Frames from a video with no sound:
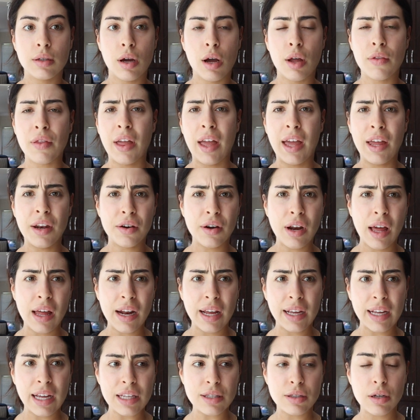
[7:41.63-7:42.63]
on the internet,
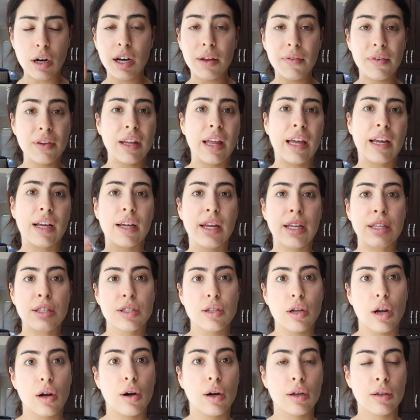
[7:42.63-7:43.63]
I guess, not even like in
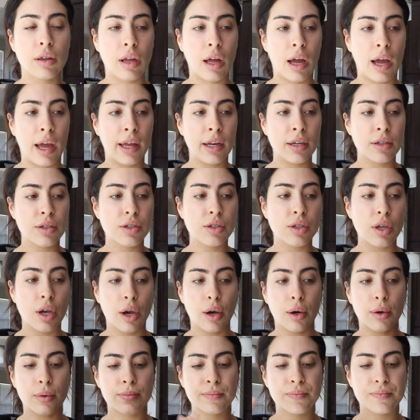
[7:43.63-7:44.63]
stock online,
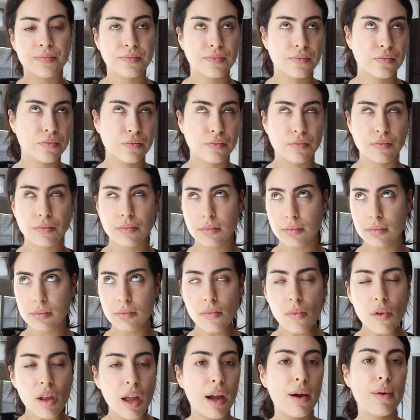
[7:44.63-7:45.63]
so
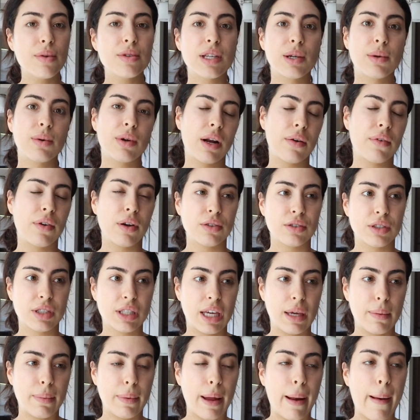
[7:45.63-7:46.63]
I was like, whatever, I'll just
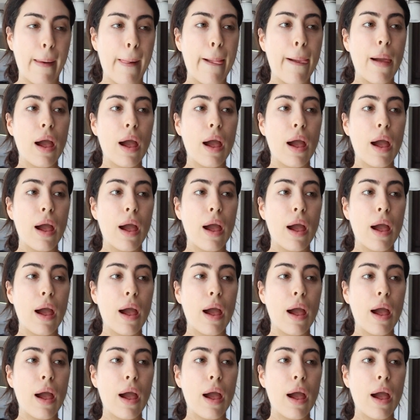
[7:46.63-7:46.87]
keep it.